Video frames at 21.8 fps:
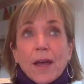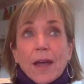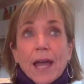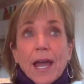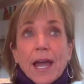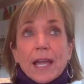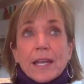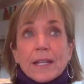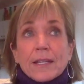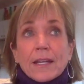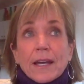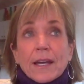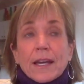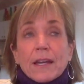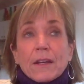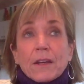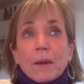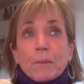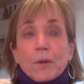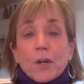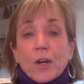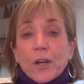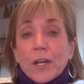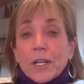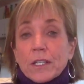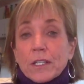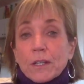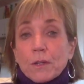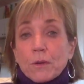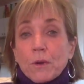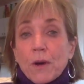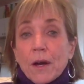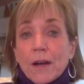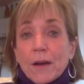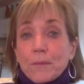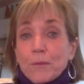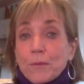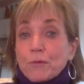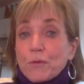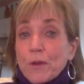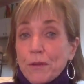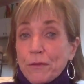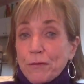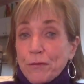And I'm going to
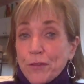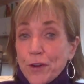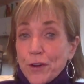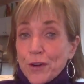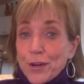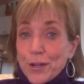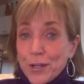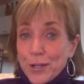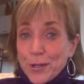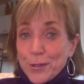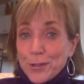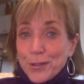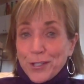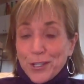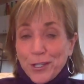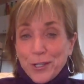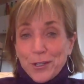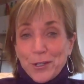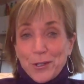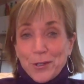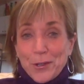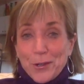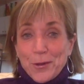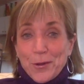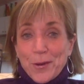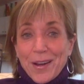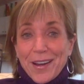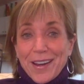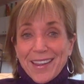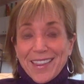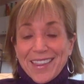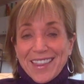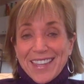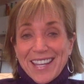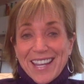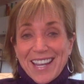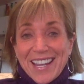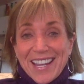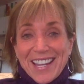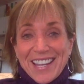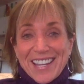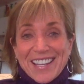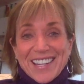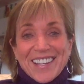refer you to
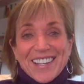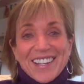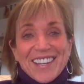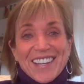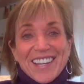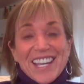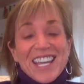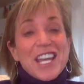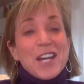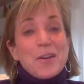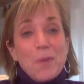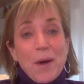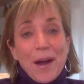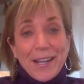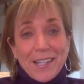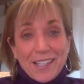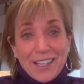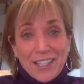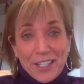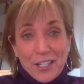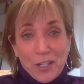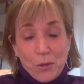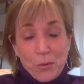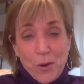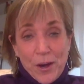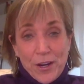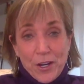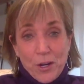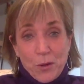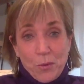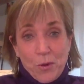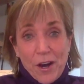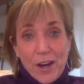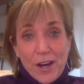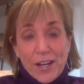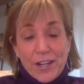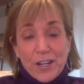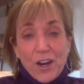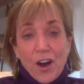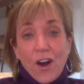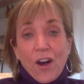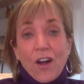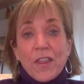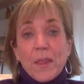the Equine Clicker 101
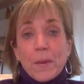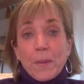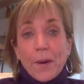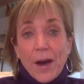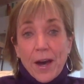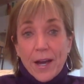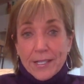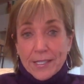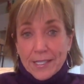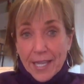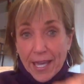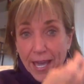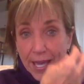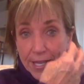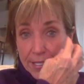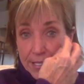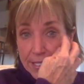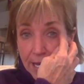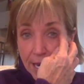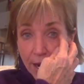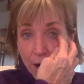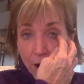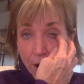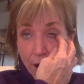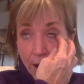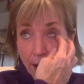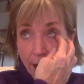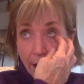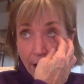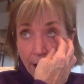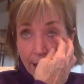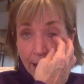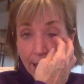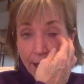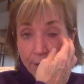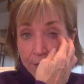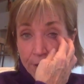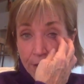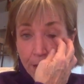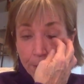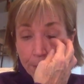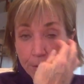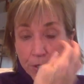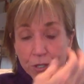on the podcast there. I have an
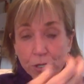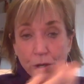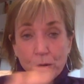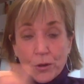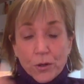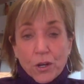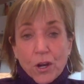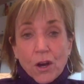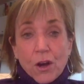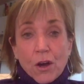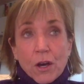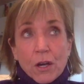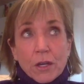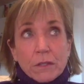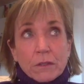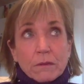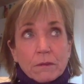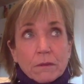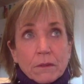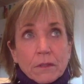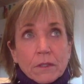episode on